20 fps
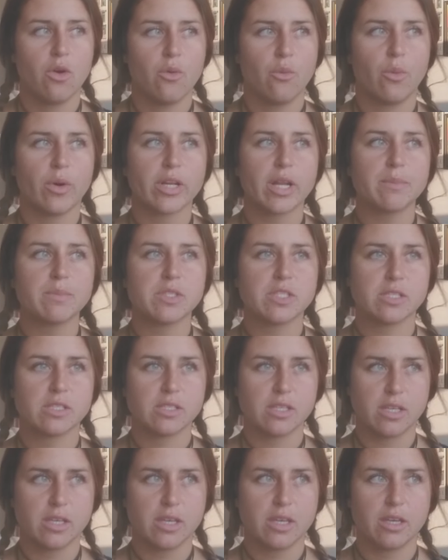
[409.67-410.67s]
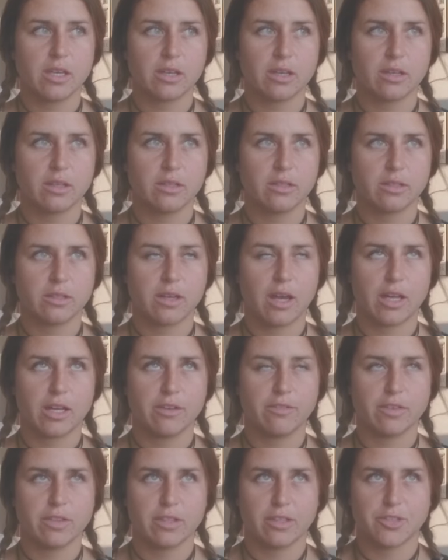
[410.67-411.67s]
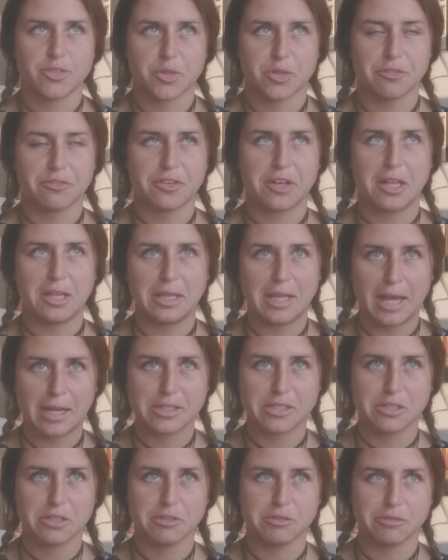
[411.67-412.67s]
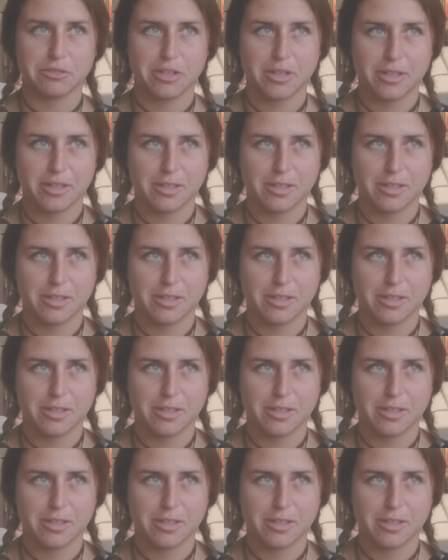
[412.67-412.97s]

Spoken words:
what I'm seeing kind of in the sort of collective